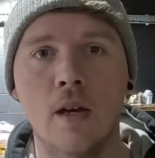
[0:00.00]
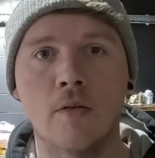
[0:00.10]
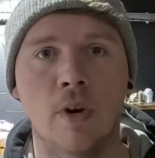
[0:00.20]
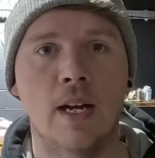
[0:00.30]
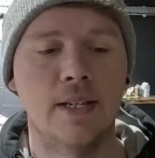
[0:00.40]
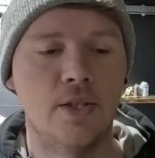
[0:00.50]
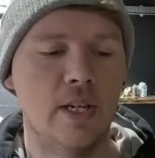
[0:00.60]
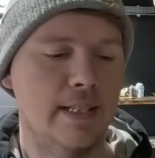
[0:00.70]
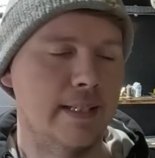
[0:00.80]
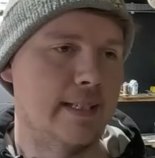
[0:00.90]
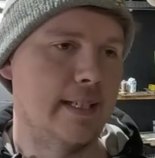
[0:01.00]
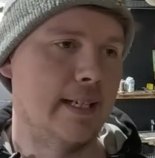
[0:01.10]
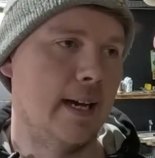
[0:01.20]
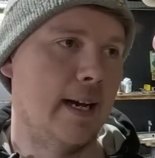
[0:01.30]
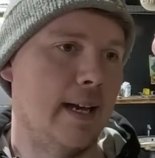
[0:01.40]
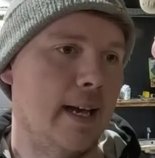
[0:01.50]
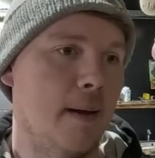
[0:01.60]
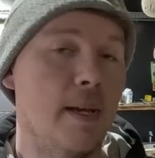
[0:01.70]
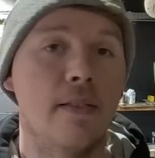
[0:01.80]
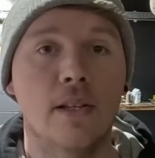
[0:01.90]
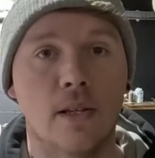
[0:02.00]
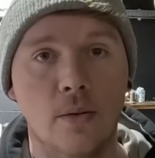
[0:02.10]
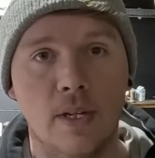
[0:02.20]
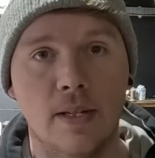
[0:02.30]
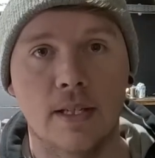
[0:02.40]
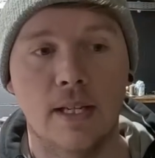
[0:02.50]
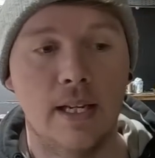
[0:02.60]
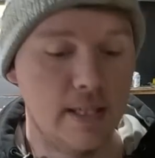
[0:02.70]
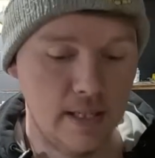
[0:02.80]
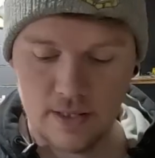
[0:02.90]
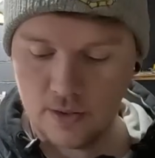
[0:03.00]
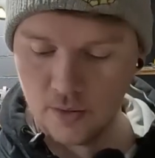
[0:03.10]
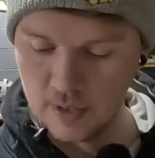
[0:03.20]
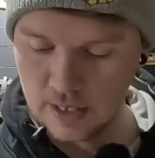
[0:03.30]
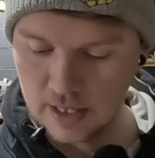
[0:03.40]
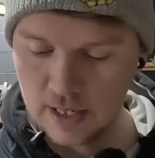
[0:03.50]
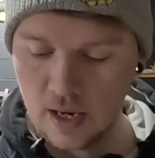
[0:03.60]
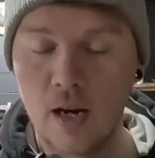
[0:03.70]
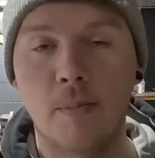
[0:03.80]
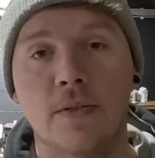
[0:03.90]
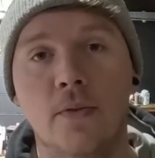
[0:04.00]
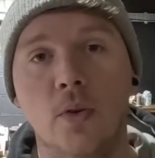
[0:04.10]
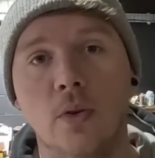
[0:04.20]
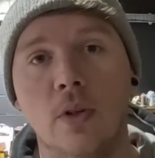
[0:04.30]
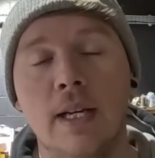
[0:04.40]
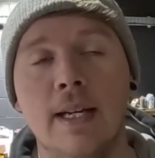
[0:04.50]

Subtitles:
Right, as you guys can see, I am in the unit. It is currently 4:30.